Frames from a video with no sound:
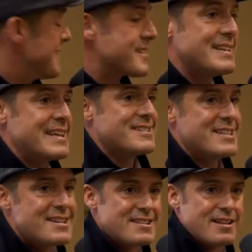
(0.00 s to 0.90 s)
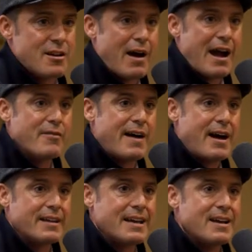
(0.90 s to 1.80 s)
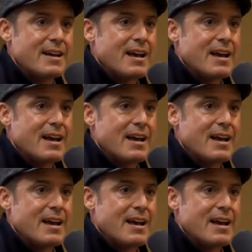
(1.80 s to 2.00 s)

It doesn't exist in the Ohio Valley.